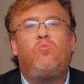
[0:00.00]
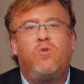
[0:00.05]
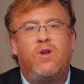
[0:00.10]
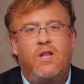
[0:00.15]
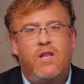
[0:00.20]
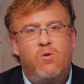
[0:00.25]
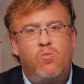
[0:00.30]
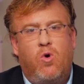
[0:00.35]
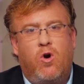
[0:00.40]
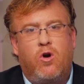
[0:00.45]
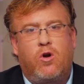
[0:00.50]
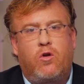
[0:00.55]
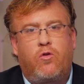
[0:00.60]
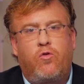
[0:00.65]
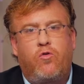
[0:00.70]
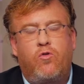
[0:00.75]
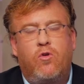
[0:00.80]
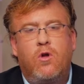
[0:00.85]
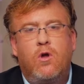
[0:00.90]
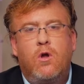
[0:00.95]
really
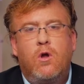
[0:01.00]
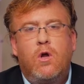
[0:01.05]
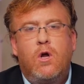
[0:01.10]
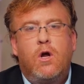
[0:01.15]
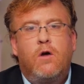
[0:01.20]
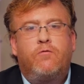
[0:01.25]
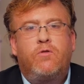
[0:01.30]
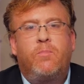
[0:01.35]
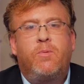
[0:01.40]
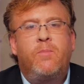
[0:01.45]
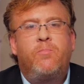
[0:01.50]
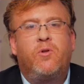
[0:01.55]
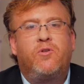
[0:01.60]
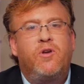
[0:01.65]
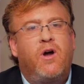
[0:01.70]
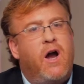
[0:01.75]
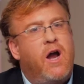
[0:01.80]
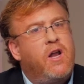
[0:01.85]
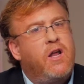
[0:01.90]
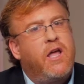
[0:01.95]
works. For people
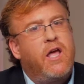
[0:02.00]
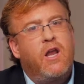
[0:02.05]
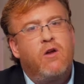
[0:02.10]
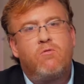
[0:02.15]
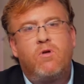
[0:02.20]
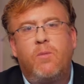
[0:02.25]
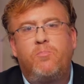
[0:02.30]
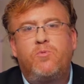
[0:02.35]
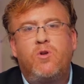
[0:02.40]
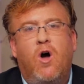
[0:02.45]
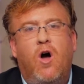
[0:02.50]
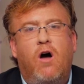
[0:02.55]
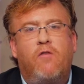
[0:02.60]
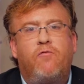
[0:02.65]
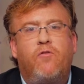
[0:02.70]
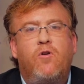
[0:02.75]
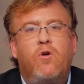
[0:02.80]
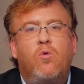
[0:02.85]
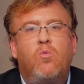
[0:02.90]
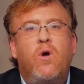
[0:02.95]
tired of getting ripped
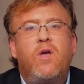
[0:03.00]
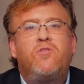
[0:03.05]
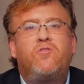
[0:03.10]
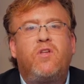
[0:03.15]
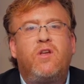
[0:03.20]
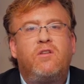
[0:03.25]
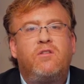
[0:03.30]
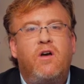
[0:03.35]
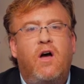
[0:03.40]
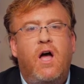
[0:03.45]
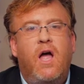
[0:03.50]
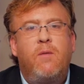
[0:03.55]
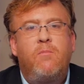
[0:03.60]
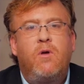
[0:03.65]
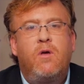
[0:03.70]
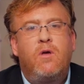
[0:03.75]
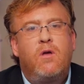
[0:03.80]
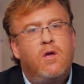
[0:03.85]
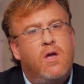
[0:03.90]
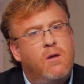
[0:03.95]
off, wasting time,
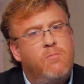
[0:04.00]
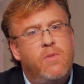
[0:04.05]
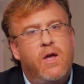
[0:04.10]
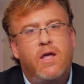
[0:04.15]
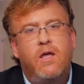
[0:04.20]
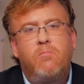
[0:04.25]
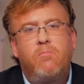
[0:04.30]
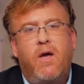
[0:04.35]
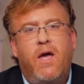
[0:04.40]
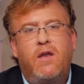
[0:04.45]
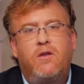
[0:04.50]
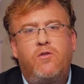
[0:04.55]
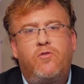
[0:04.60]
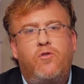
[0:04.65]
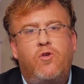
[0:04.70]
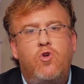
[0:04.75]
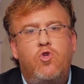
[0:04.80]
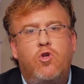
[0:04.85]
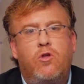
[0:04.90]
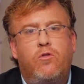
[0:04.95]
and making bad
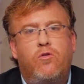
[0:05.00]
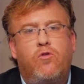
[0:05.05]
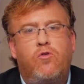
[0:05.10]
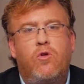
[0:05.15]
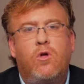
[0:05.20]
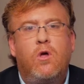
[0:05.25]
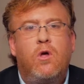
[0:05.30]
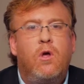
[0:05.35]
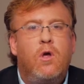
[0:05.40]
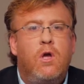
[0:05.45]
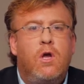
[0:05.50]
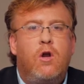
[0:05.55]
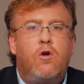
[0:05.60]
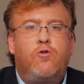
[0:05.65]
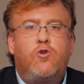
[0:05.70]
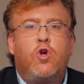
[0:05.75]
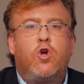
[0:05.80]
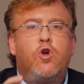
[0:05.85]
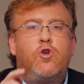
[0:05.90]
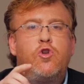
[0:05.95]
decisions.
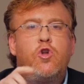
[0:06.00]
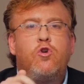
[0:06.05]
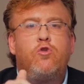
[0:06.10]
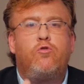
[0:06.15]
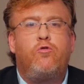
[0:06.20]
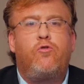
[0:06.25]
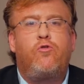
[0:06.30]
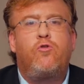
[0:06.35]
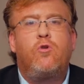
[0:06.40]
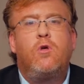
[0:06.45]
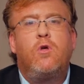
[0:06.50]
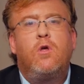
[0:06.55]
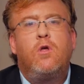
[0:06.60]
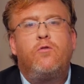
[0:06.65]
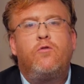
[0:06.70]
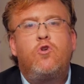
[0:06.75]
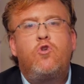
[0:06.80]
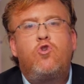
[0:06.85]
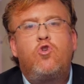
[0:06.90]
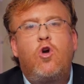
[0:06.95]
Here's your good news.
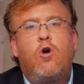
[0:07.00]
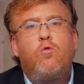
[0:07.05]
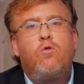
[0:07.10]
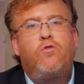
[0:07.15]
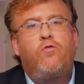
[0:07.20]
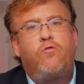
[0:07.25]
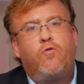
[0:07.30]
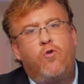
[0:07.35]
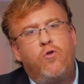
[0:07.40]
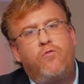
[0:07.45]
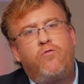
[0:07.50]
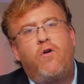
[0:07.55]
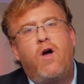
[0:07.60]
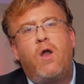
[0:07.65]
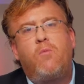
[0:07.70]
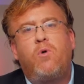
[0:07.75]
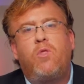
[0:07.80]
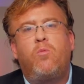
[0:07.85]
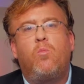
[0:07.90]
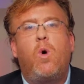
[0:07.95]
This show is
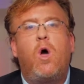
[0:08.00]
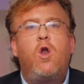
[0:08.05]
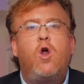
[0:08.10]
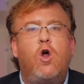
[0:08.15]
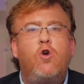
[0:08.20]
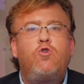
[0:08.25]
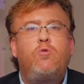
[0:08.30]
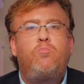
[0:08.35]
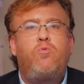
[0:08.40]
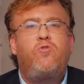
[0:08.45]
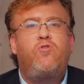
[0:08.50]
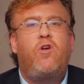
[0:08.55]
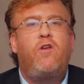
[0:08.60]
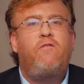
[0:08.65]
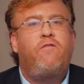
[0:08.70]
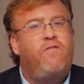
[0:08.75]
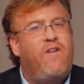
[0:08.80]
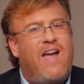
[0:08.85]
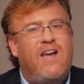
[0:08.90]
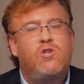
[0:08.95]
fortified with 100%
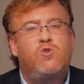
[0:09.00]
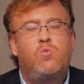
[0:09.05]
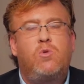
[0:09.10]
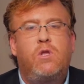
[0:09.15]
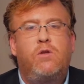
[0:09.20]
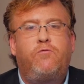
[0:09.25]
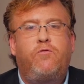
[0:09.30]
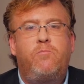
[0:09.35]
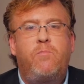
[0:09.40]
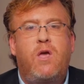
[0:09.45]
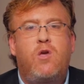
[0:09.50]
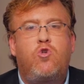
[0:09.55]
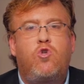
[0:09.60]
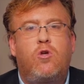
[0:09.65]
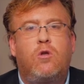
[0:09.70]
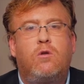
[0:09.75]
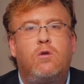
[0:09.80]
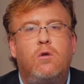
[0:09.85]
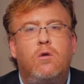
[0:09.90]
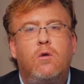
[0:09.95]
factual
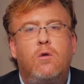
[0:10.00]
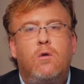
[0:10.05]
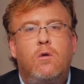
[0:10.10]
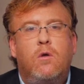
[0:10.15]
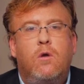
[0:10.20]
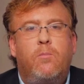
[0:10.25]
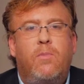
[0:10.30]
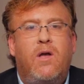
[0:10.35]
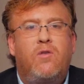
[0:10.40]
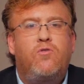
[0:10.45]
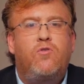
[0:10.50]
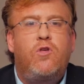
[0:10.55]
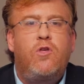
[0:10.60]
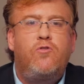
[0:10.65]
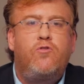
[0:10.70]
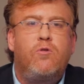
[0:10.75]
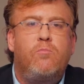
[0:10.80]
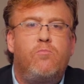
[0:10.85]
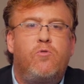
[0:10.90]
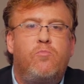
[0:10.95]
information about
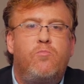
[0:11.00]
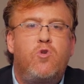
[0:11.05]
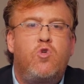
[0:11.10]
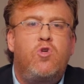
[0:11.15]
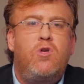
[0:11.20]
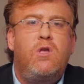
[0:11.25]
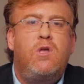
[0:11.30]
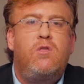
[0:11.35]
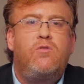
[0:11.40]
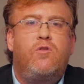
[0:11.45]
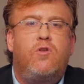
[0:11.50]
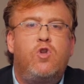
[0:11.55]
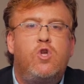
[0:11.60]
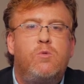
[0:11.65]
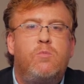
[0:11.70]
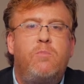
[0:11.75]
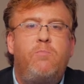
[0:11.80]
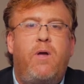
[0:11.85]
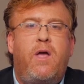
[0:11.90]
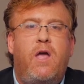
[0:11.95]
systems, machines, and
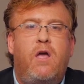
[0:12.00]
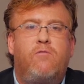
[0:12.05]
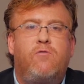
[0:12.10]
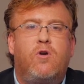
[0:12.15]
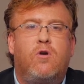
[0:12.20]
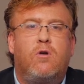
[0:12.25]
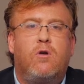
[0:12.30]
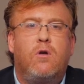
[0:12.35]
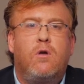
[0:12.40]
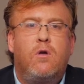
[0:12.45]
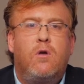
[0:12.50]
human behavior